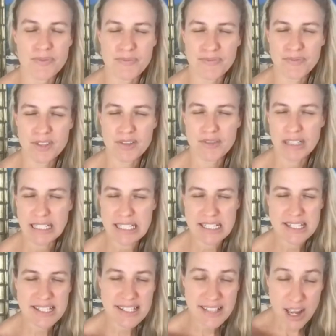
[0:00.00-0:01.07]
really
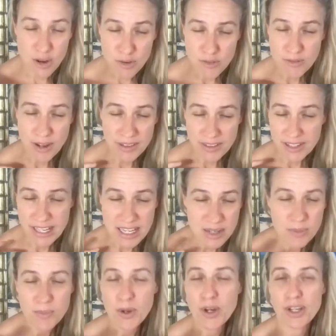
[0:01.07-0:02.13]
the
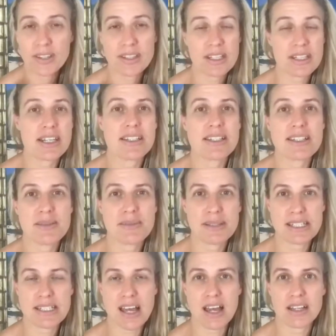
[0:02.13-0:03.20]
inner work that needs to be
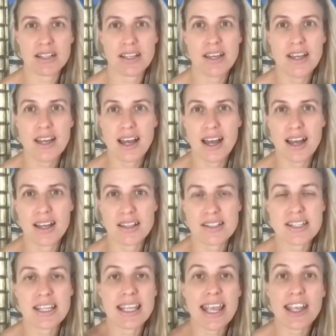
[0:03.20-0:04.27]
done
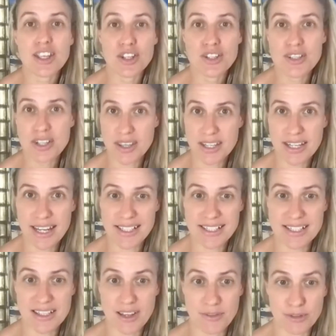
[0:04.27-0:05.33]
to get you to the
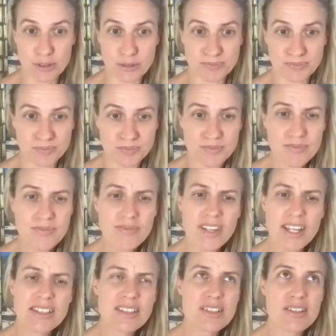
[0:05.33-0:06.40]
next level.
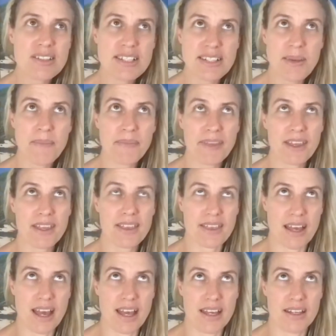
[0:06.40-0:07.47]
And so something
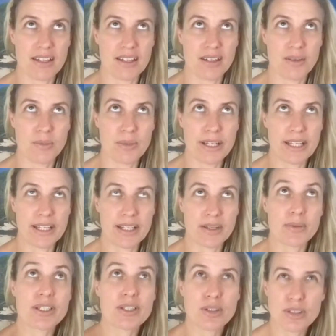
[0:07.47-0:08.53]
that
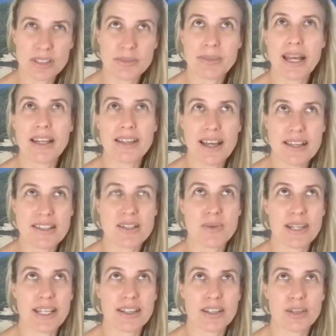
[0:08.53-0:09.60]
we talked about last
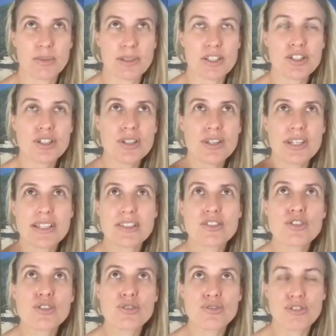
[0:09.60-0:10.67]
week a little bit too is
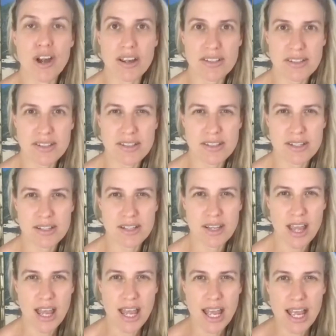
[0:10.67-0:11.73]
trust.
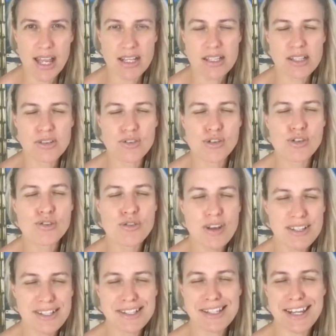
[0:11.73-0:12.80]
And so
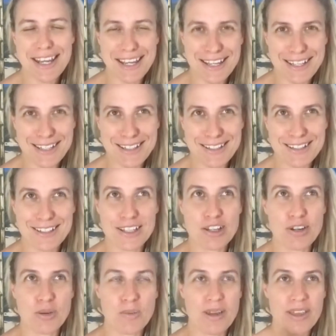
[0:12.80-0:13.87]
trust in,
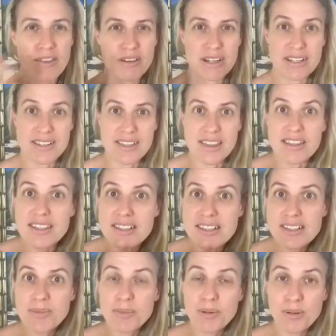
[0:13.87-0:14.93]
whether it is this
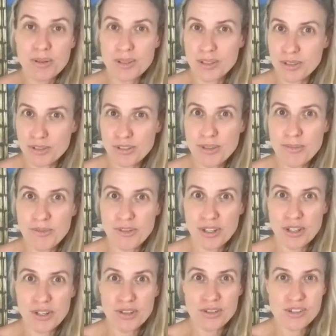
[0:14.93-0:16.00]
support group for
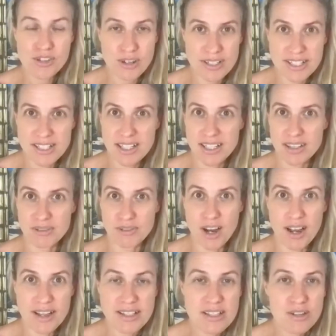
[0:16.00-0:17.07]
you, trusting in the
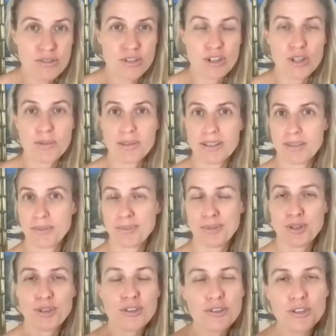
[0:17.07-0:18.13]
Rise group and the
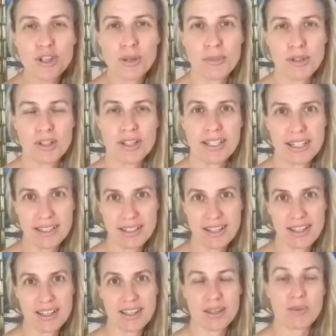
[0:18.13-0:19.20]
beautiful community in
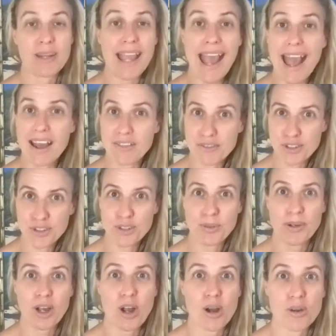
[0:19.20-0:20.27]
here that we have you,
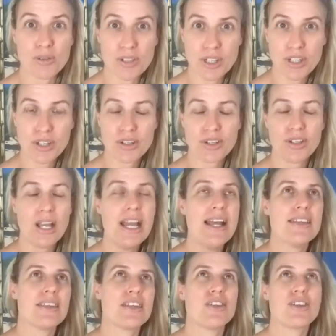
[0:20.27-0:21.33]
we're holding you,
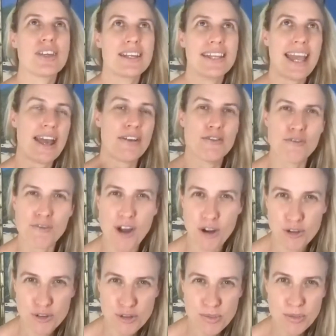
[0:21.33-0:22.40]
that you can get
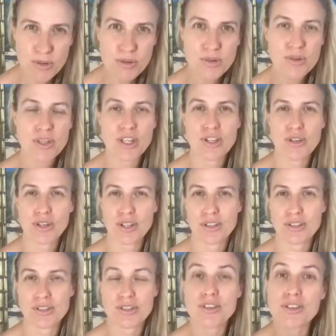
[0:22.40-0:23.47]
vulnerable, that you can
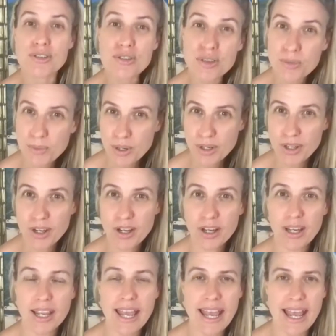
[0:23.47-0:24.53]
do the
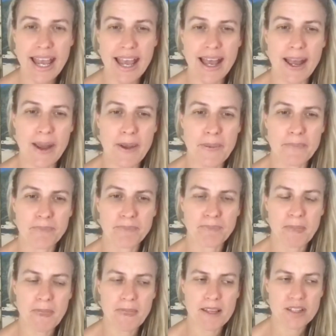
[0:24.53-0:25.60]
work.
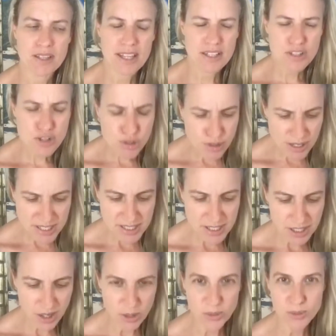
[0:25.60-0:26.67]
Then
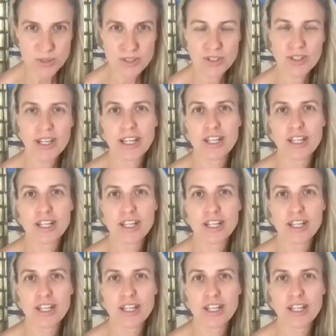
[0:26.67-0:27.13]
trusting also in